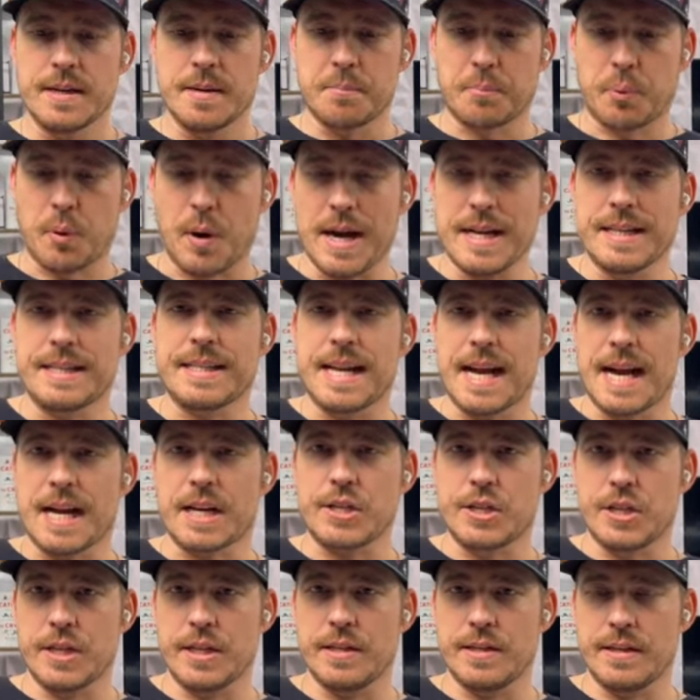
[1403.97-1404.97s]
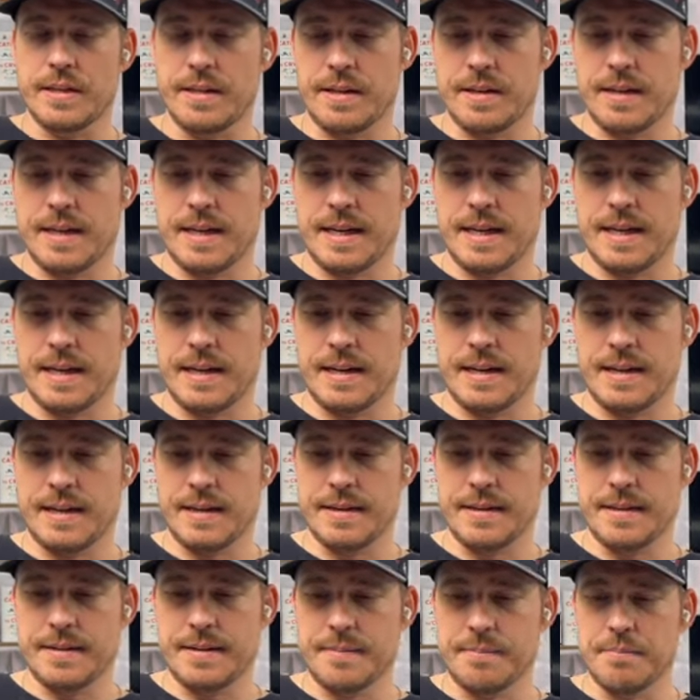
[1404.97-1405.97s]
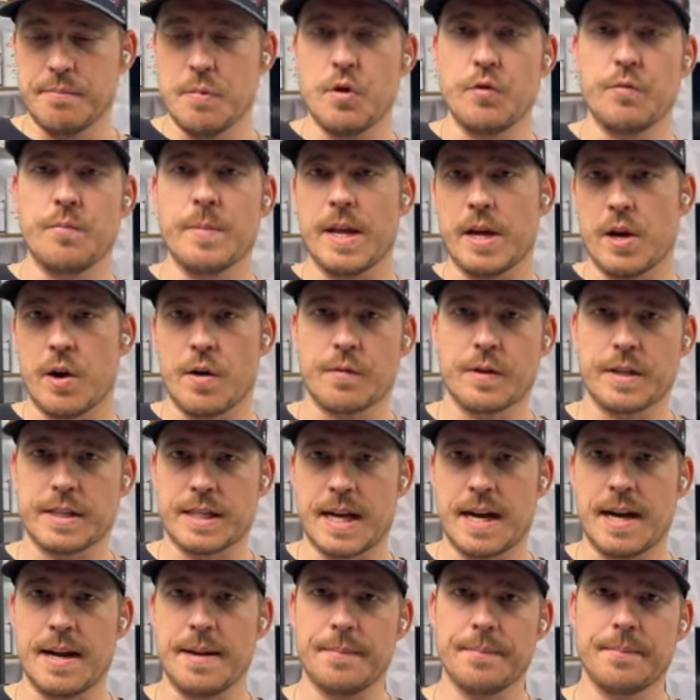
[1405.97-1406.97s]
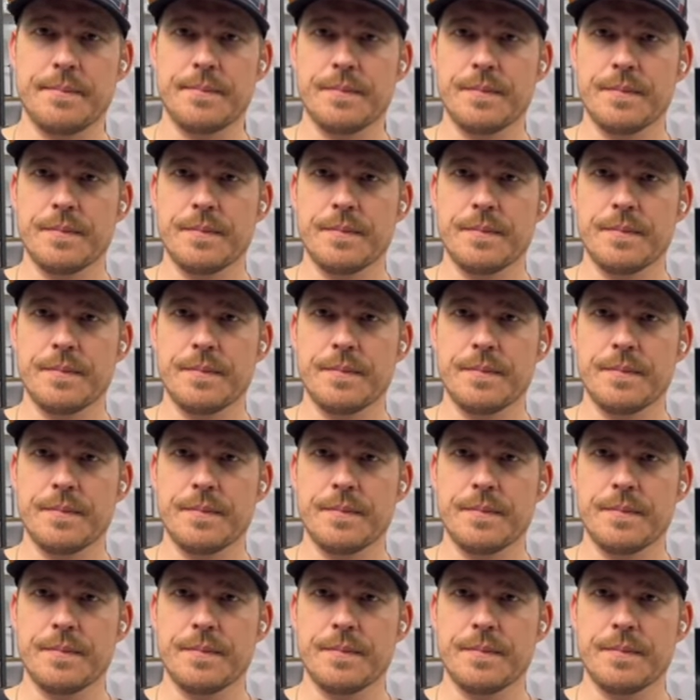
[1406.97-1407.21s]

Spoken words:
price action movement over time.